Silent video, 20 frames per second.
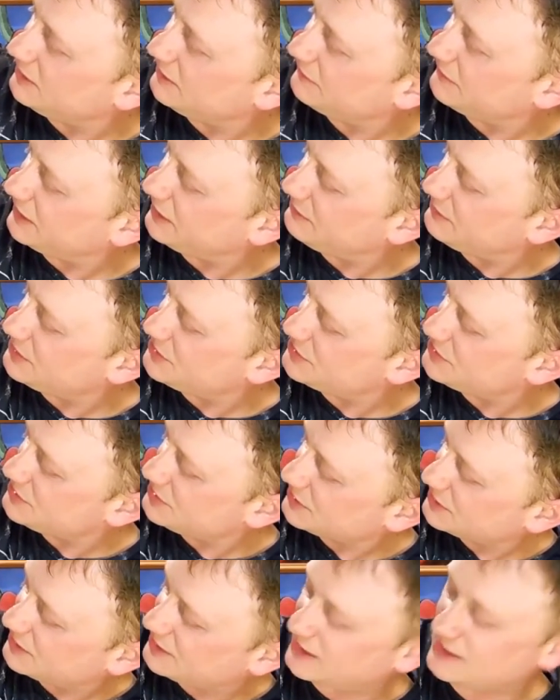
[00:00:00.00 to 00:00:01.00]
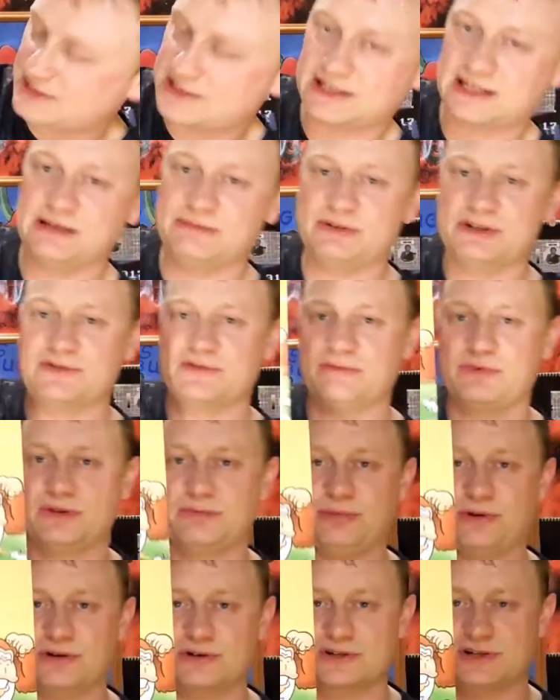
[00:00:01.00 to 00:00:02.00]
love that image. Classic image from
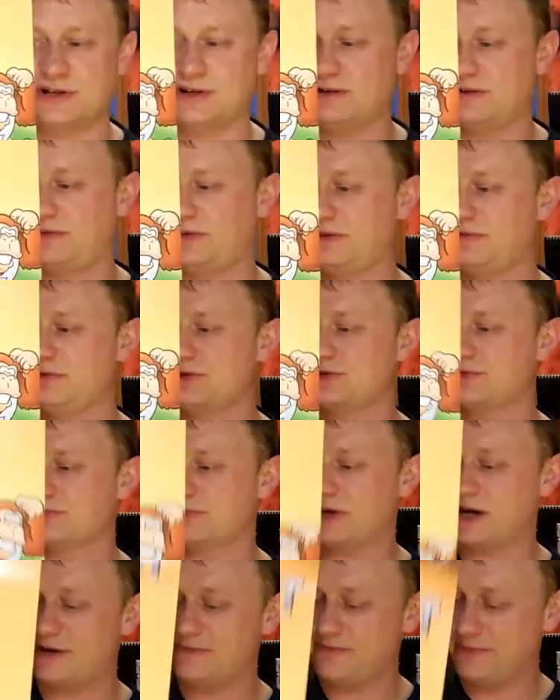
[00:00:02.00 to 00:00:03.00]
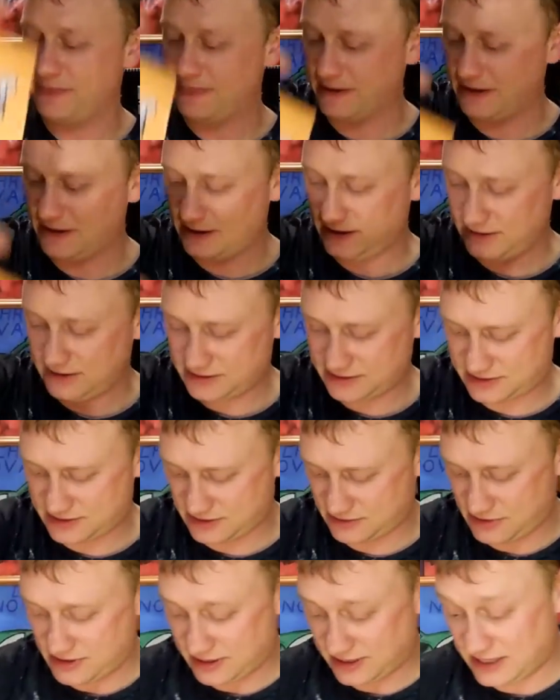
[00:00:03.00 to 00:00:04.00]
the box art of the original game.
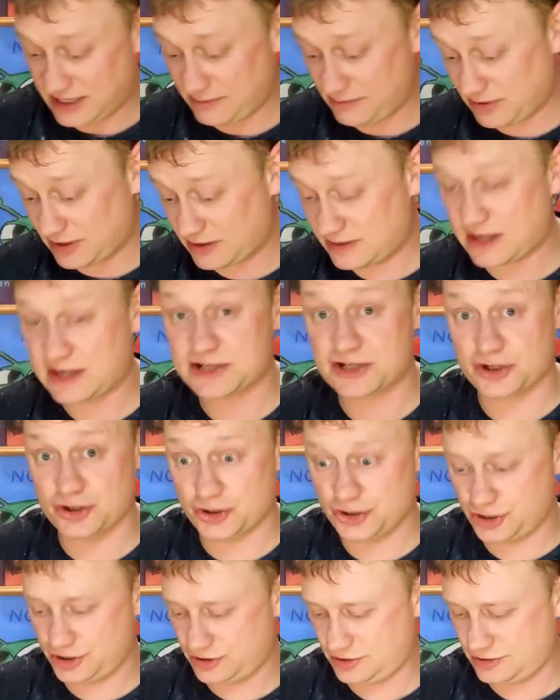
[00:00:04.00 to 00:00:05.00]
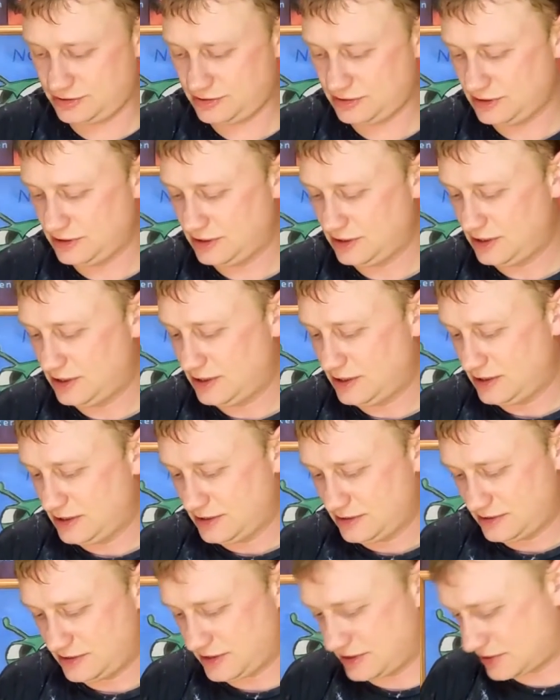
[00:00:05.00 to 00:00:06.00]
So keeping that good.
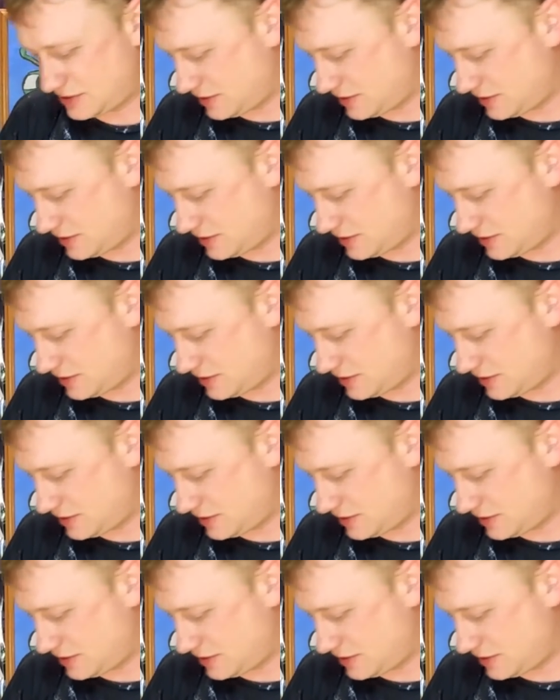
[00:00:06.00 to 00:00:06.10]
So